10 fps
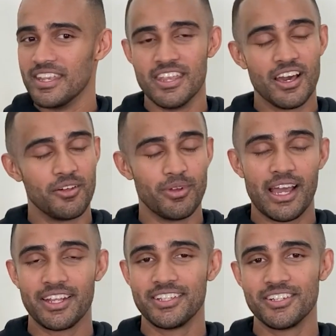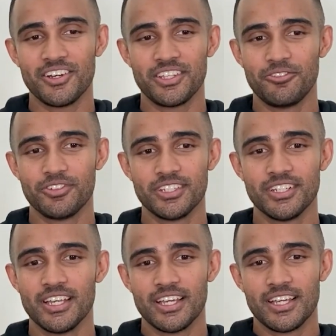No, I did not
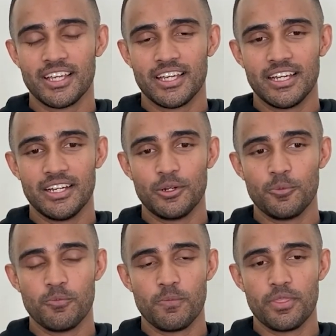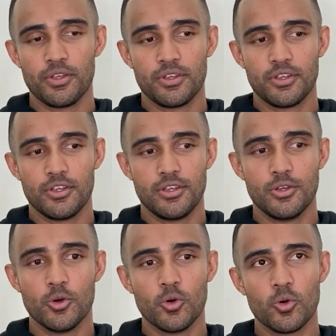even
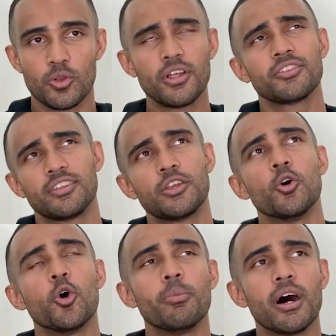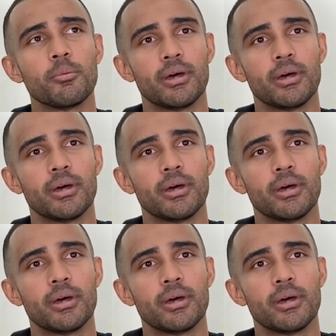not say know about,